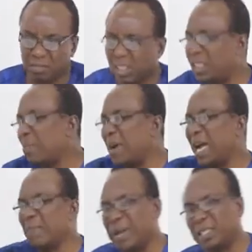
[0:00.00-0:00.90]
He's a
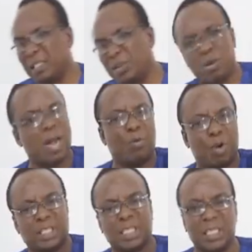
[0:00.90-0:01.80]
bad person. Look at
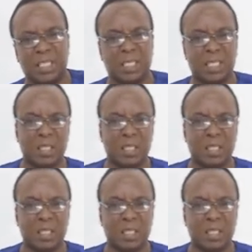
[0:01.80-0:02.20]
what he did.